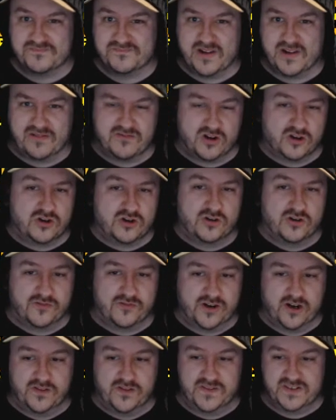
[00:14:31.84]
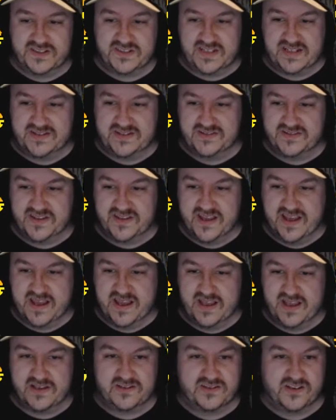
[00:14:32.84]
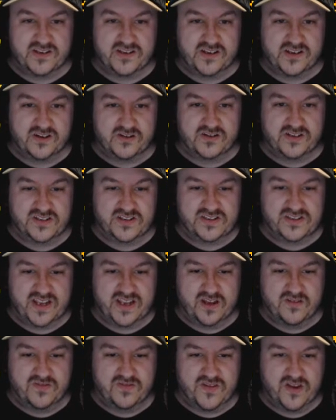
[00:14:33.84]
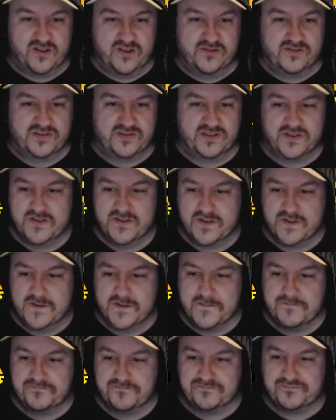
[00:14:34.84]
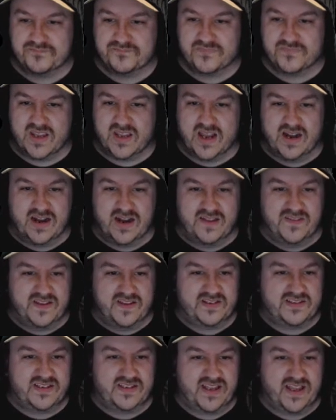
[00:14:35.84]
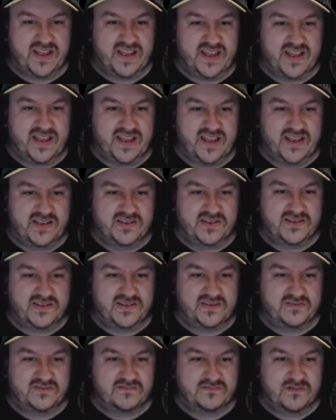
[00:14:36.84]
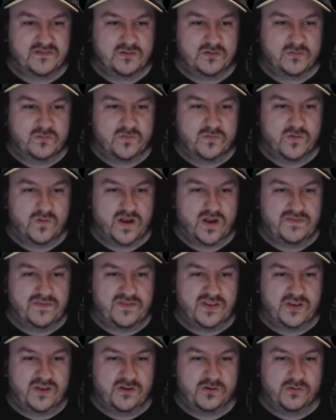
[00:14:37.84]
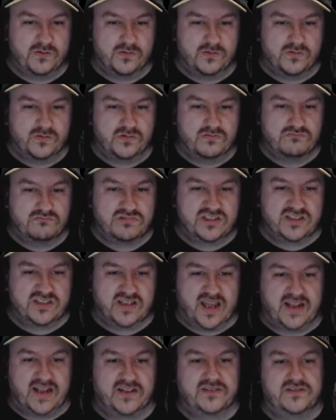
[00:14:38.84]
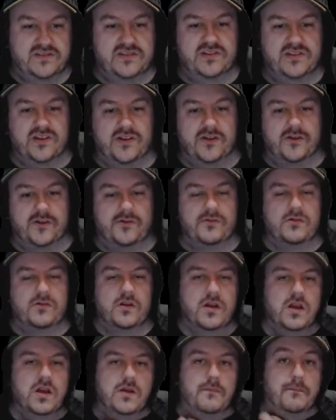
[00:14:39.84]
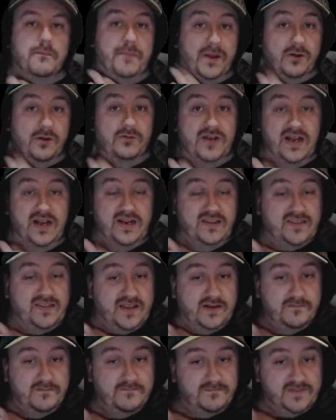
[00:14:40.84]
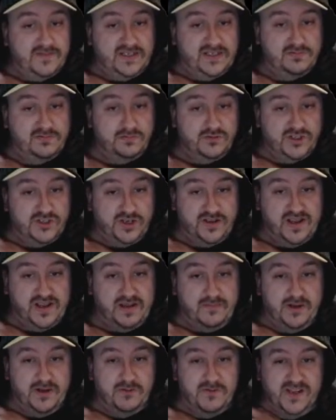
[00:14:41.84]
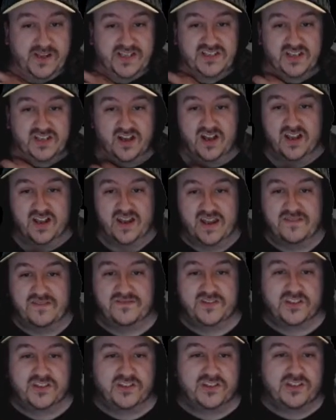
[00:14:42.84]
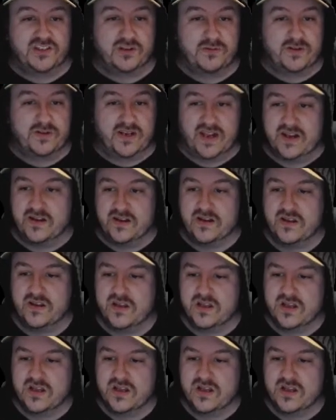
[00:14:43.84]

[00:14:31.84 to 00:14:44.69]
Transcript: We haven't got covering on the stands there, so you're not going to see it on those. And then this is, if you select to build anything, this will show you how many weeks are left to do it in.